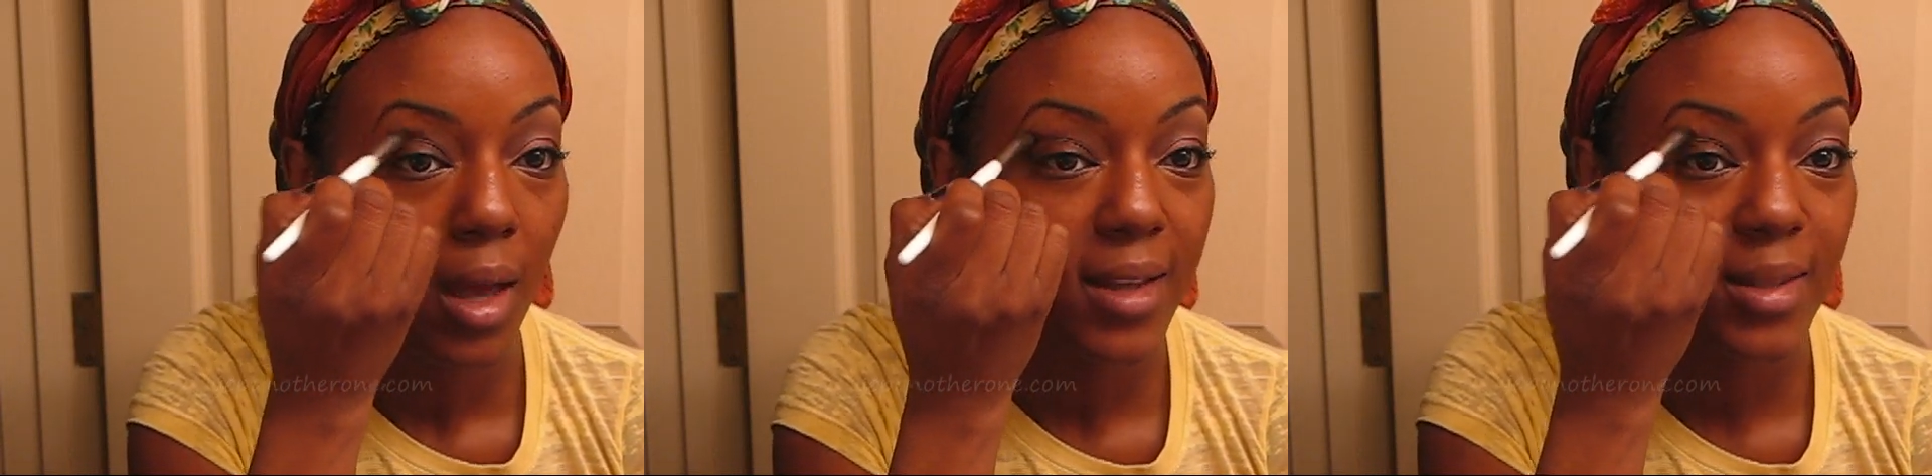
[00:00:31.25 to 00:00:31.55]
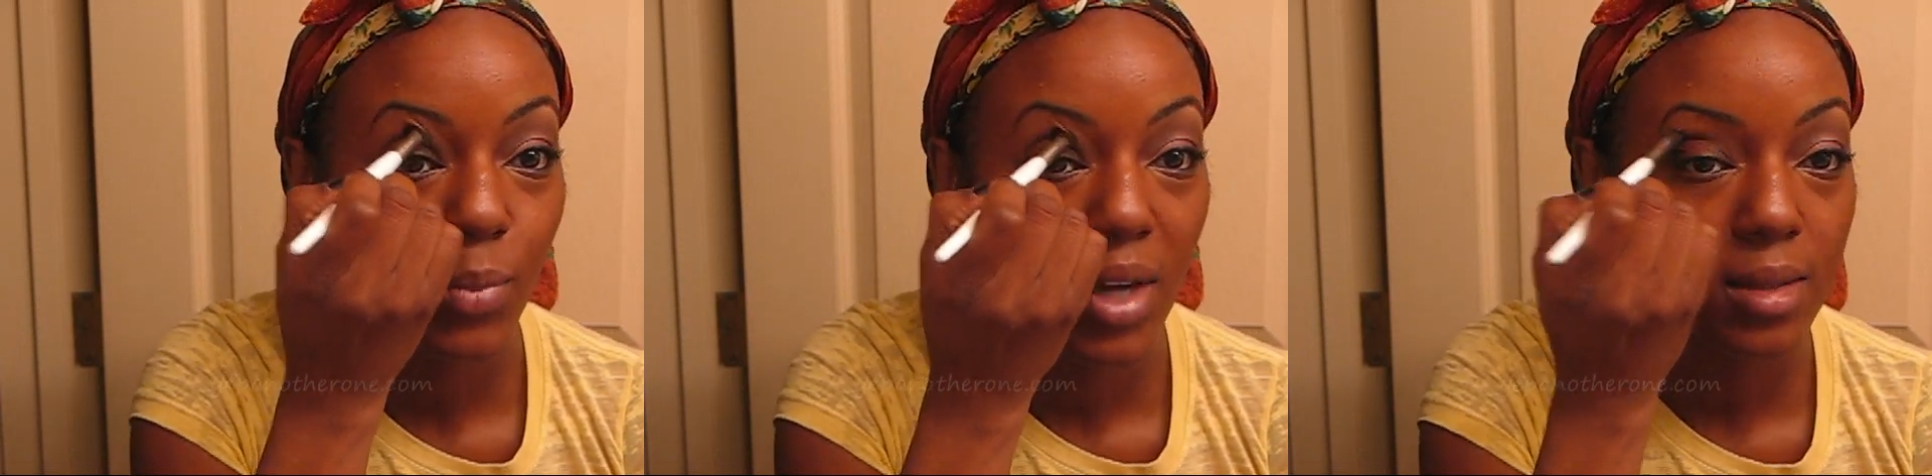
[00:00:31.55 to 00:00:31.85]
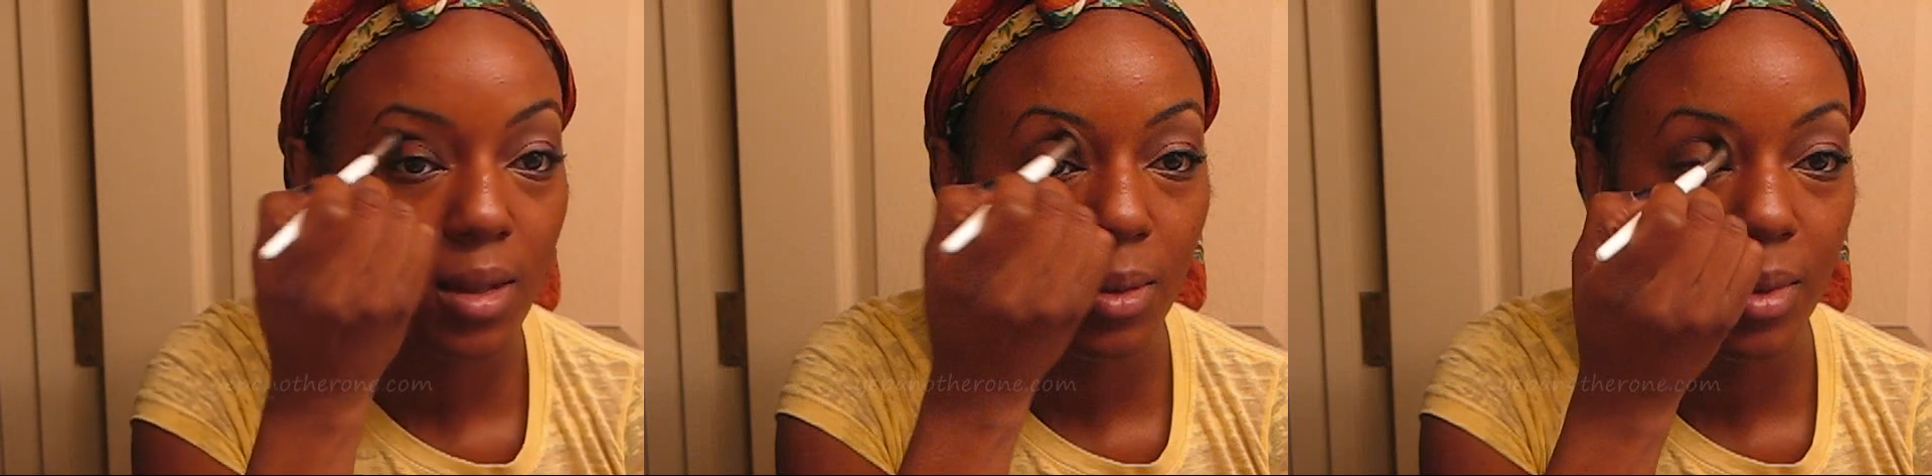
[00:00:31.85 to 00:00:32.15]

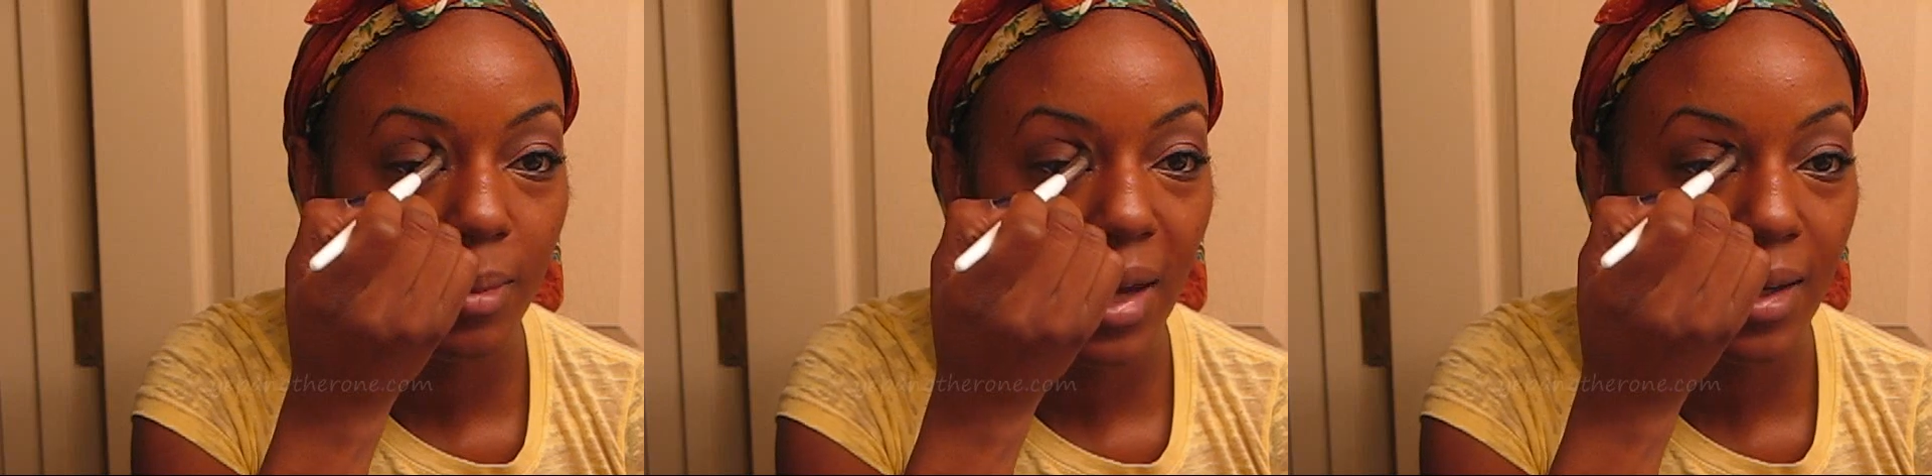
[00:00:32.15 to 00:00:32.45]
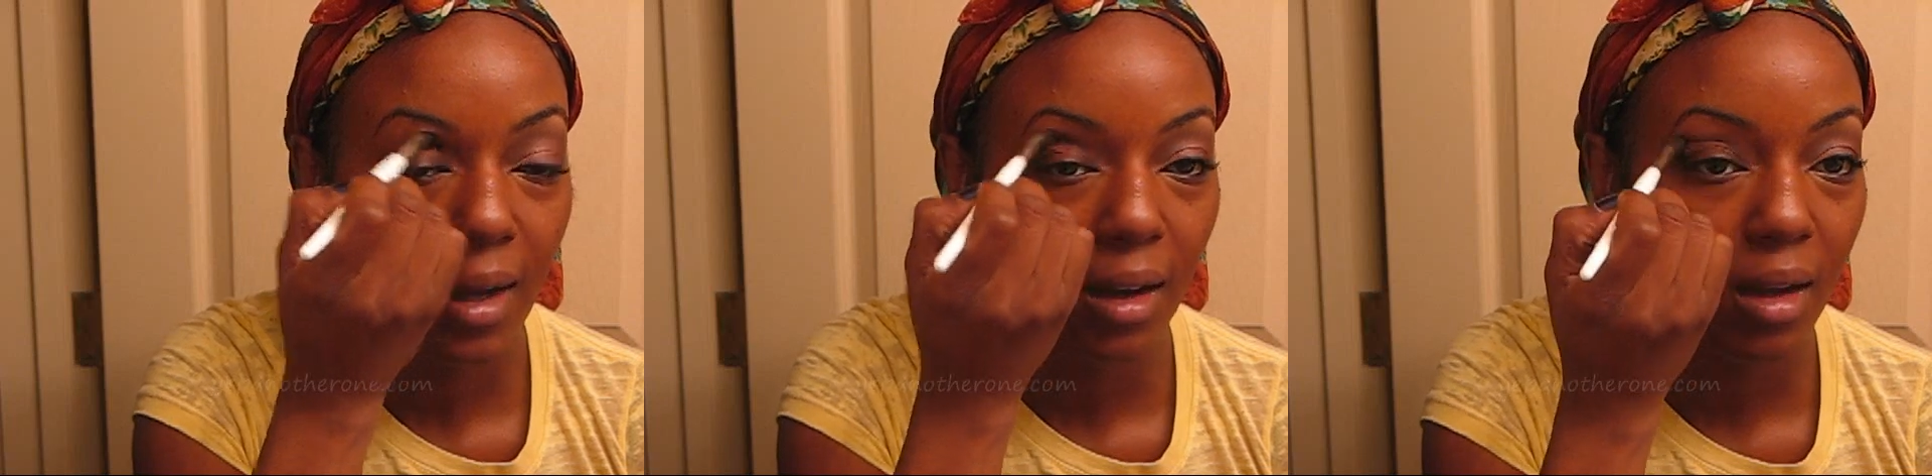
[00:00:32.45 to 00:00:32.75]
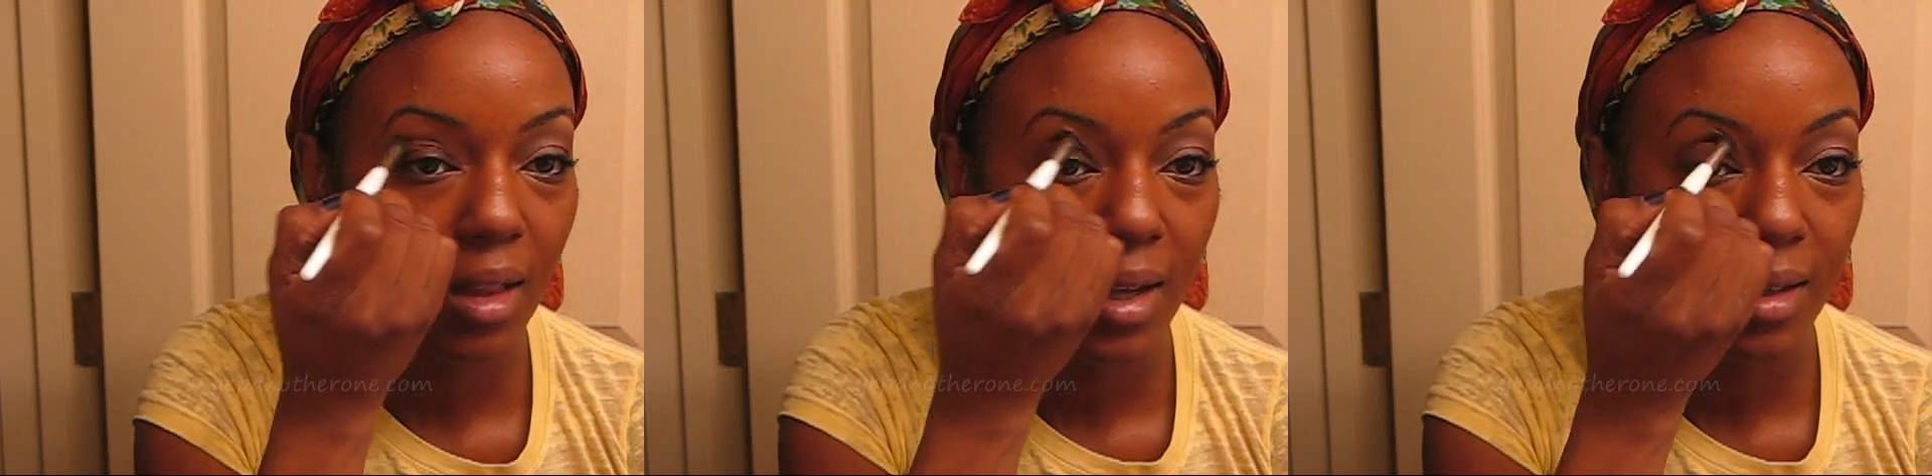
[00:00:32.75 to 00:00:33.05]
espresso, but mine got
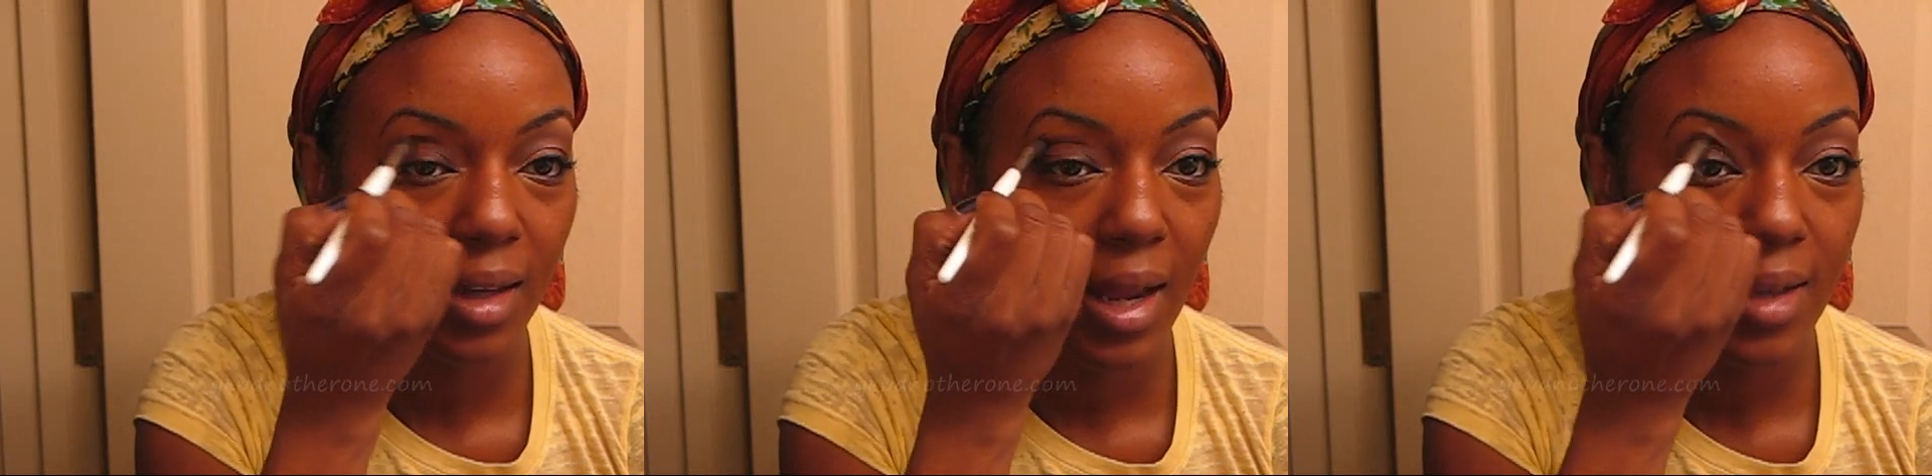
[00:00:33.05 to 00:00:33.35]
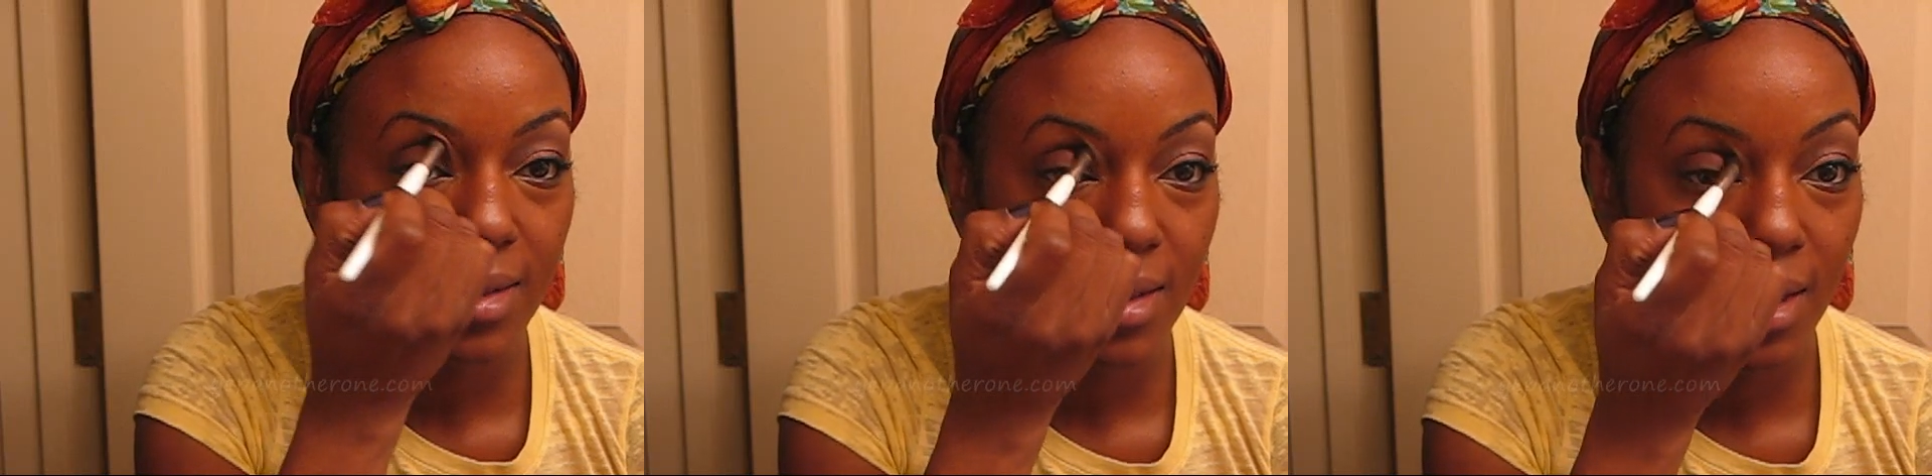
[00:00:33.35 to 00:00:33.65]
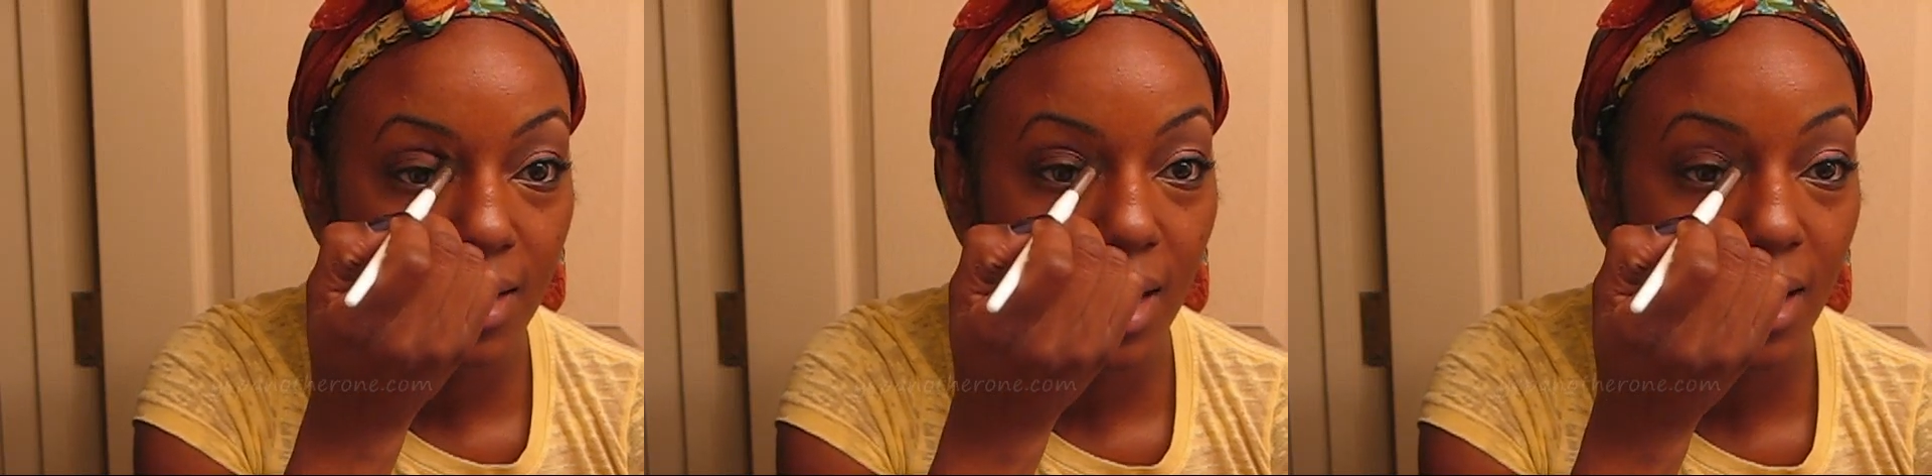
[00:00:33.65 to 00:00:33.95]
all like nasty
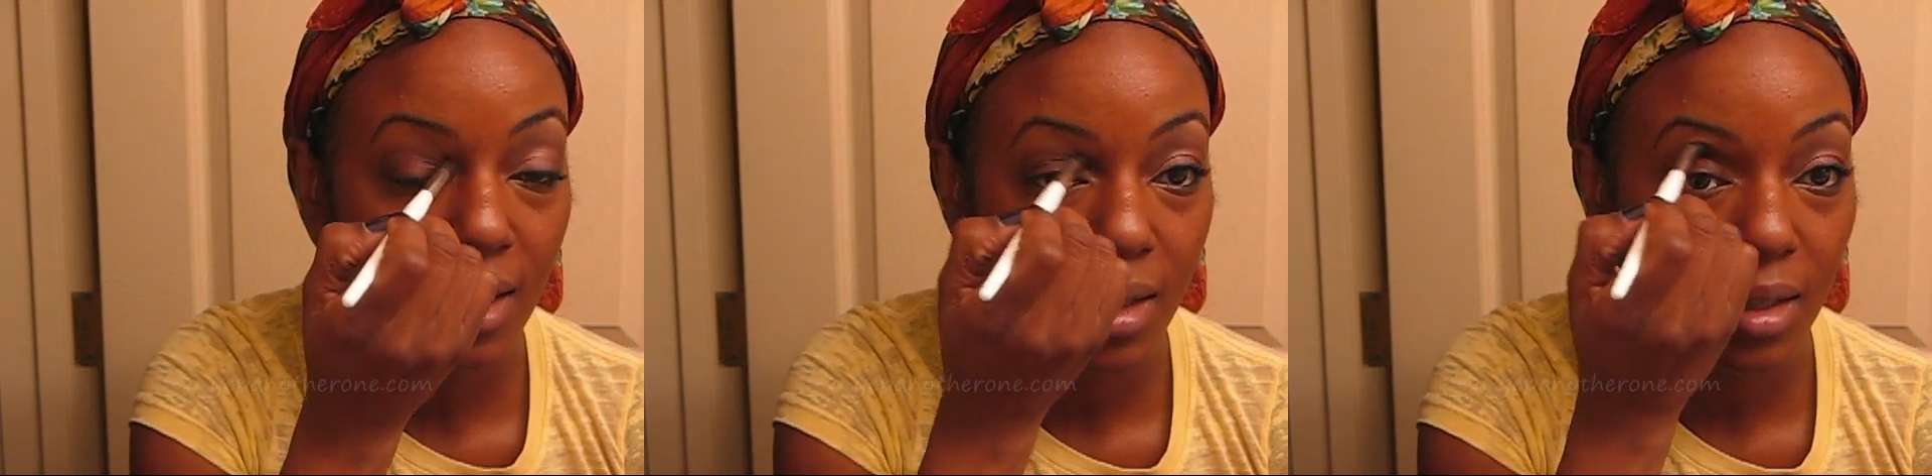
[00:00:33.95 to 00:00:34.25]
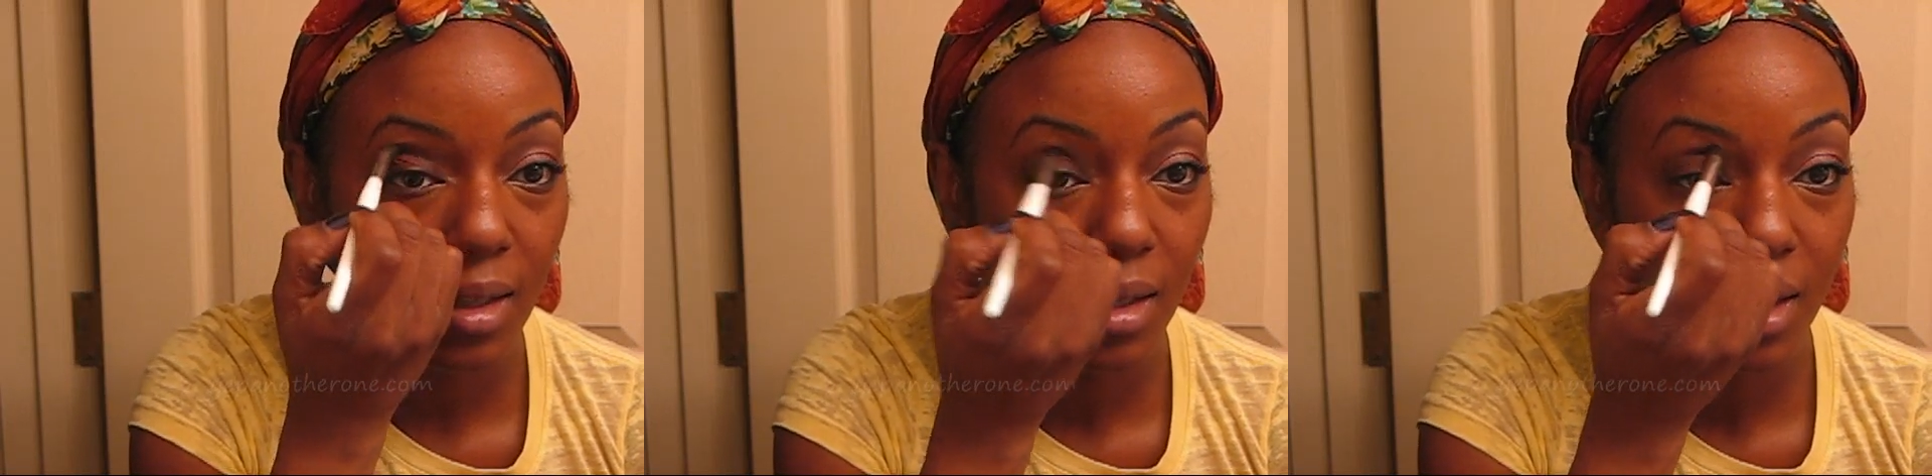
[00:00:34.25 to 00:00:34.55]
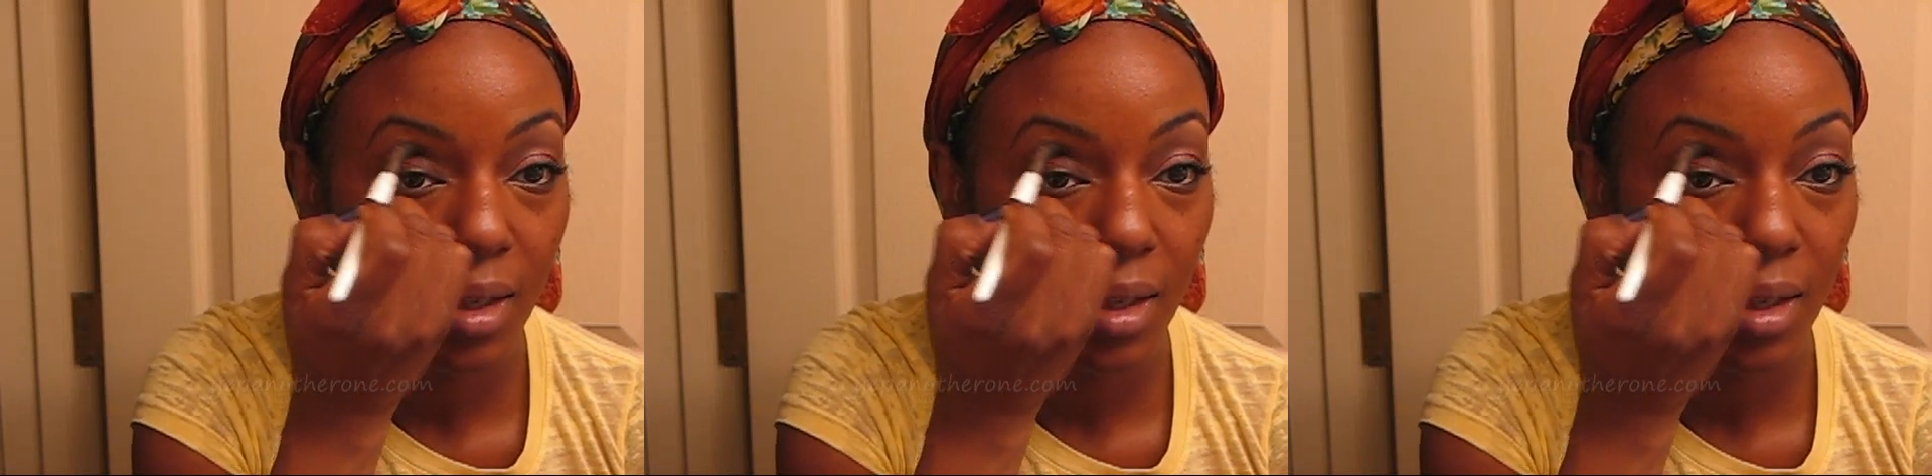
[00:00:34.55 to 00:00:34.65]
and yucky.